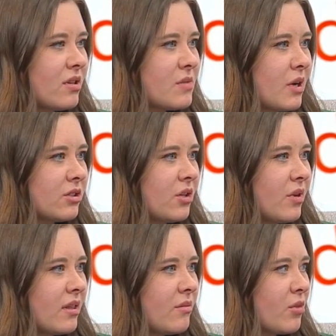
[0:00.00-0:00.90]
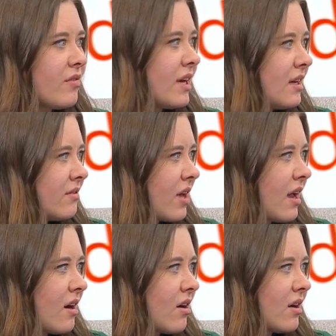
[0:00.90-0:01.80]
especially with preventative
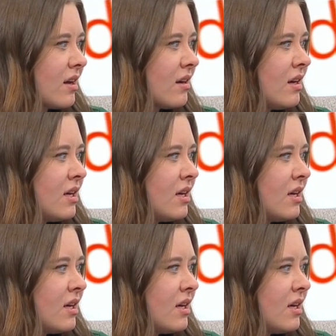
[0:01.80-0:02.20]
care, and